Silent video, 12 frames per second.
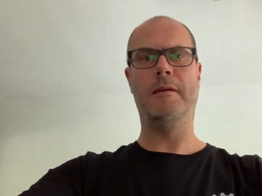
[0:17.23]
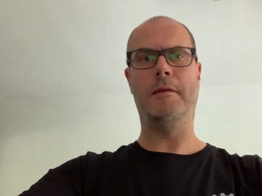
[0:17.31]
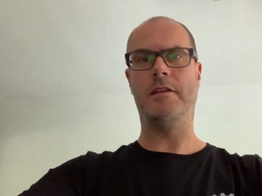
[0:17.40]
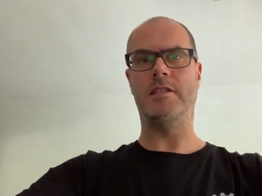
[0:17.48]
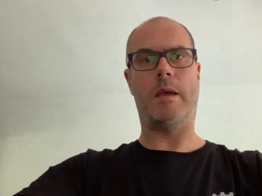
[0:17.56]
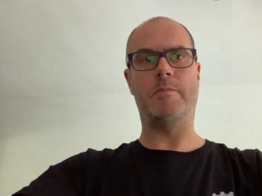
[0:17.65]

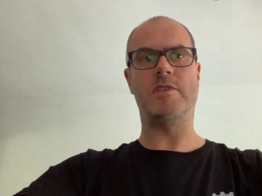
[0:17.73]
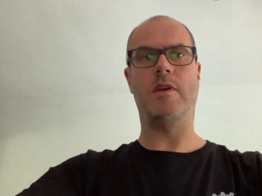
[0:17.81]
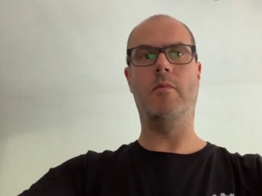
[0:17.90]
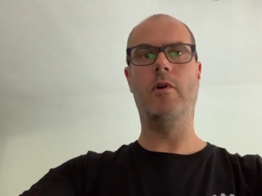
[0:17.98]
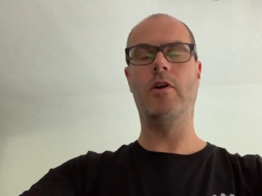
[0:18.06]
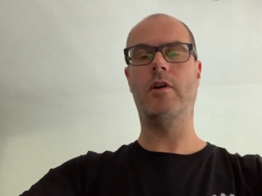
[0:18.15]
Uh, this happens
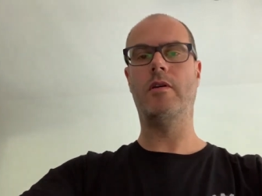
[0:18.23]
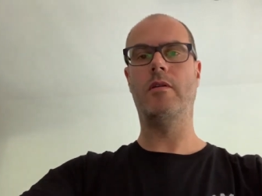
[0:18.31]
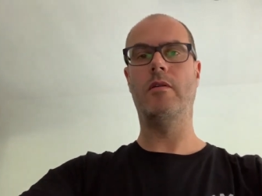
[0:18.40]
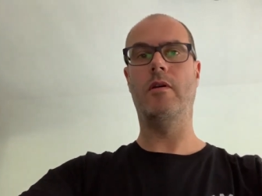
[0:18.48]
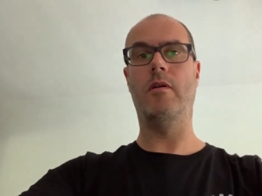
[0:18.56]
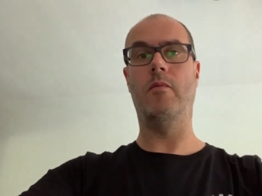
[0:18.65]
at work,
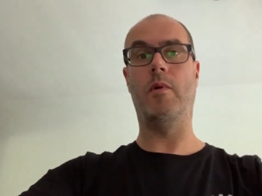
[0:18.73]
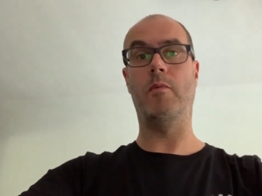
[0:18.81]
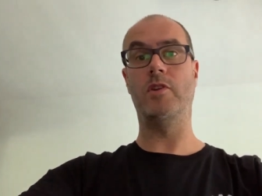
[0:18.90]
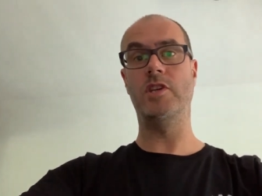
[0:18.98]
uh, when we're